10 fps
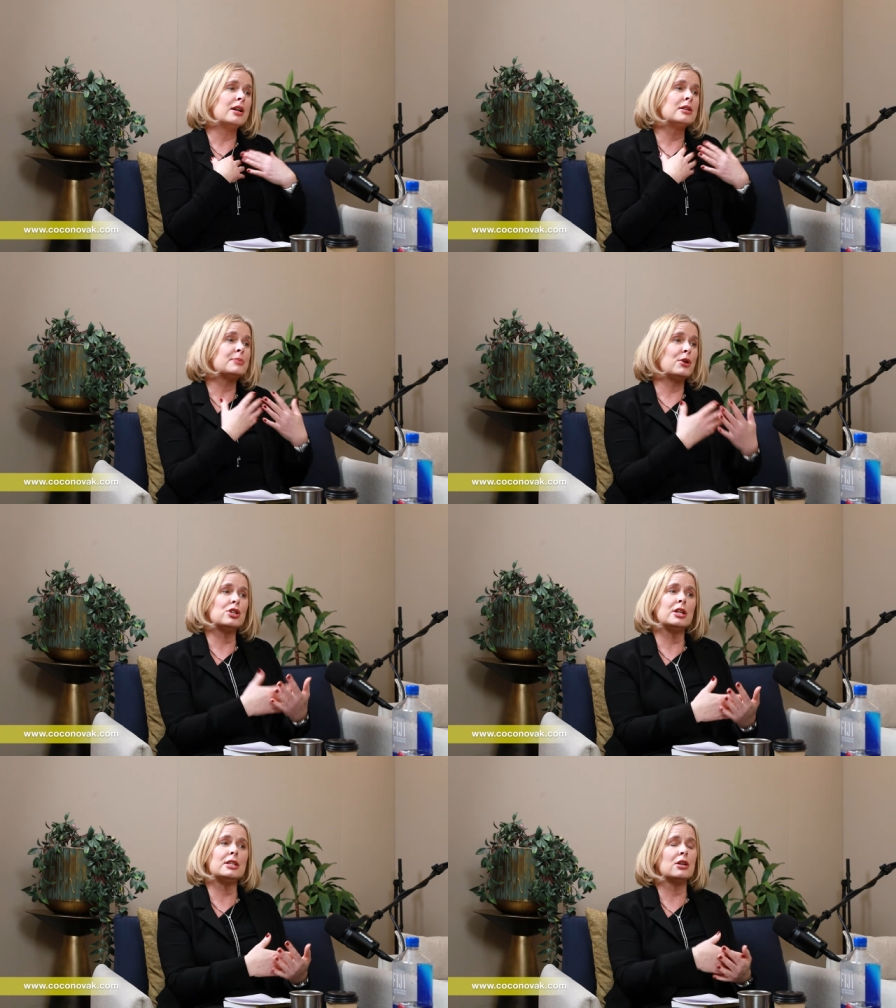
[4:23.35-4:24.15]
and
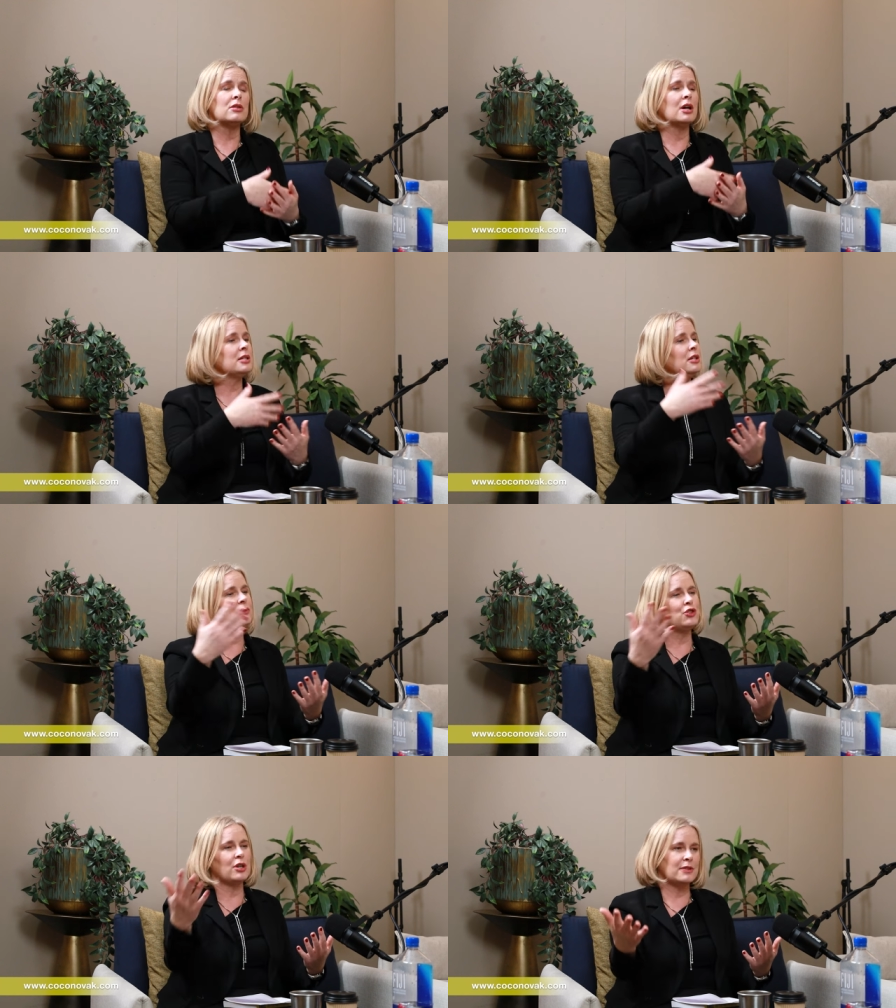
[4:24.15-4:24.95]
especially it's so nice that you've
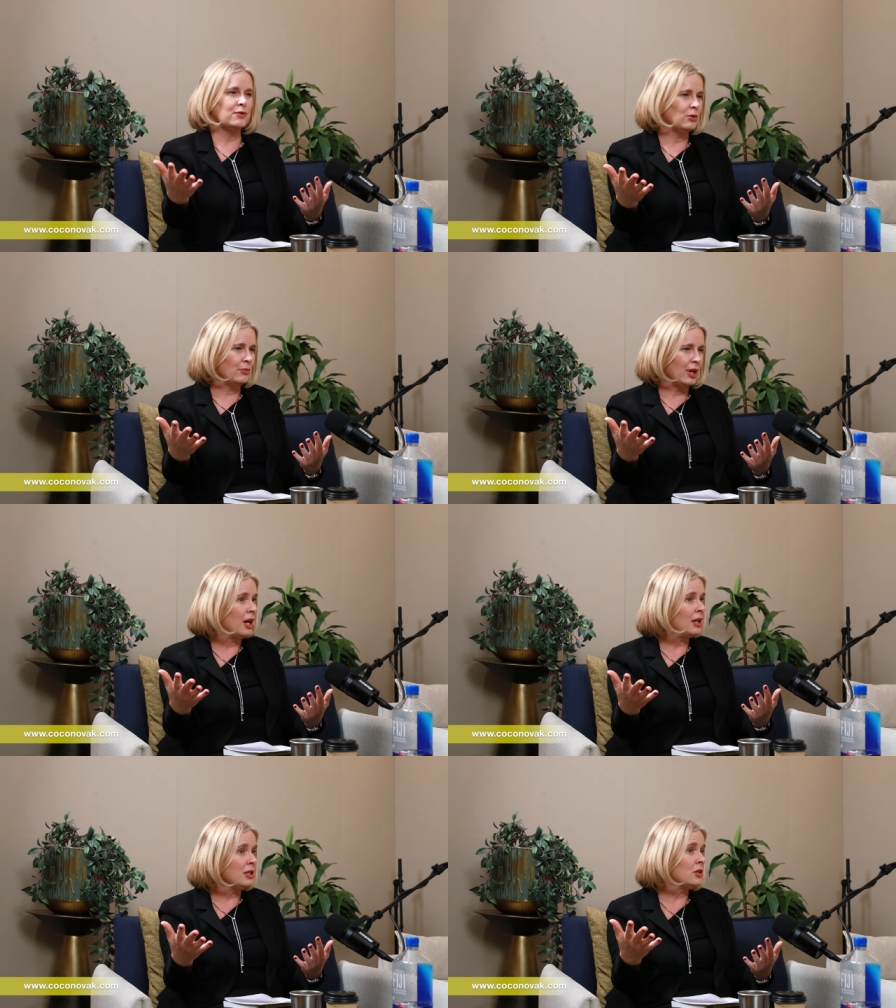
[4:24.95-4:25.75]
transformed
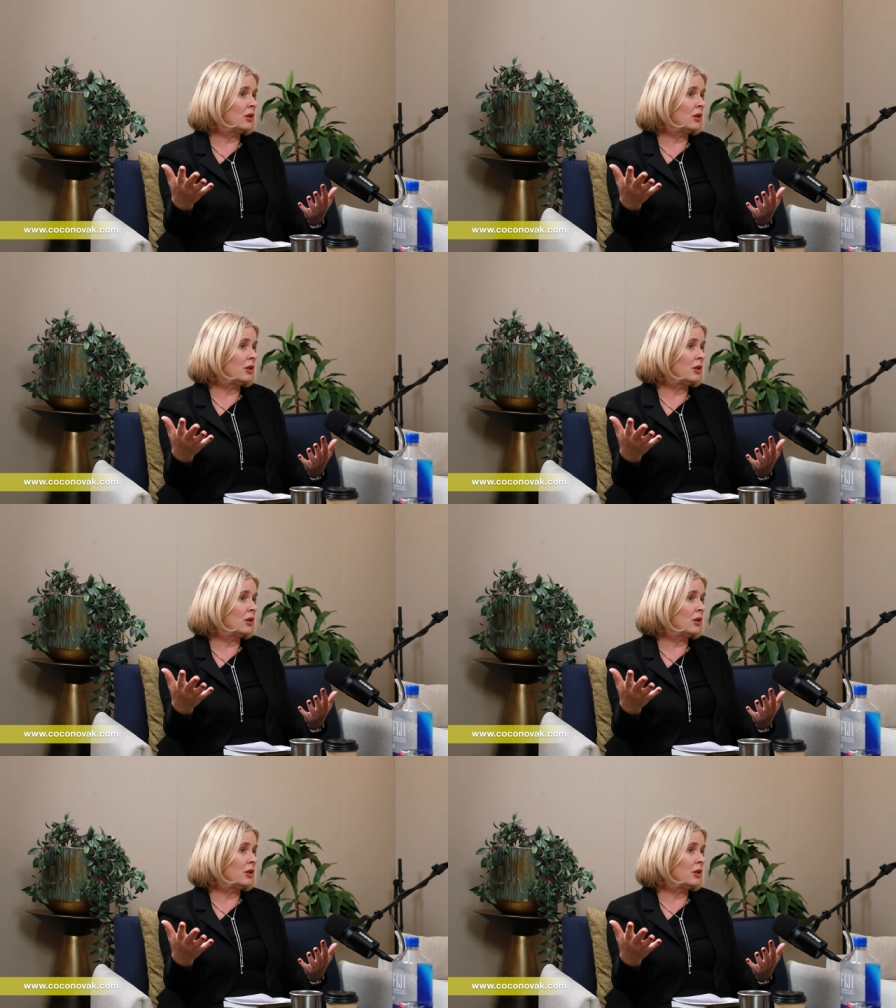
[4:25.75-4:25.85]
that into